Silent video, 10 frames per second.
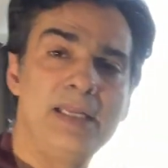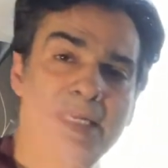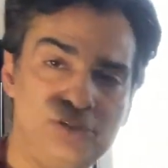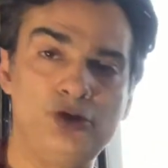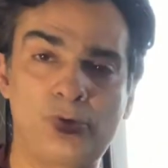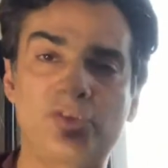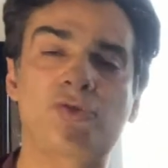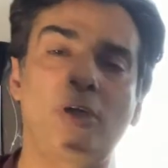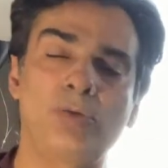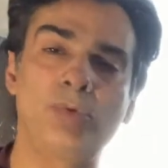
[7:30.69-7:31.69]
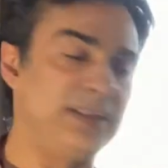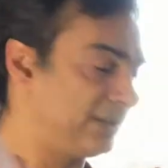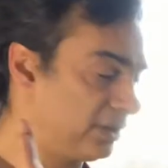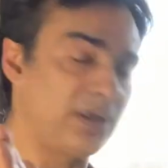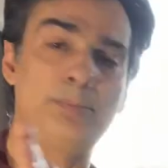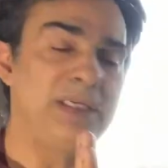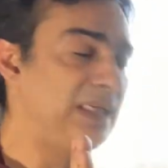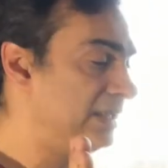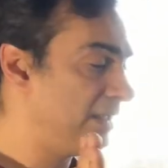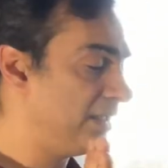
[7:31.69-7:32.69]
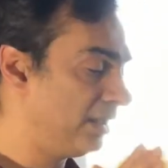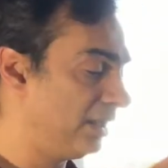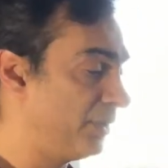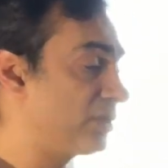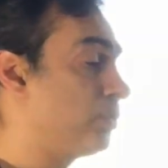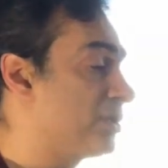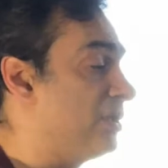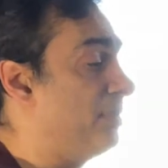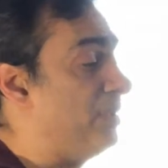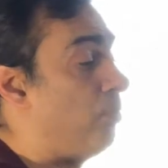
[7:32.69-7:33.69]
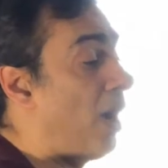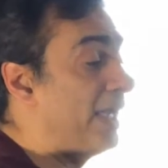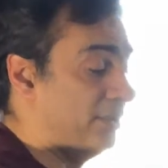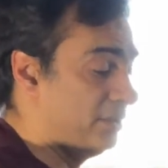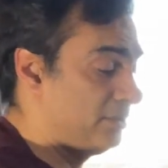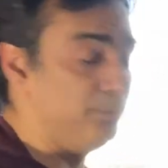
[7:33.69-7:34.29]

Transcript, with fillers: It, you could start. It's going to be uh, this one's going to be wider,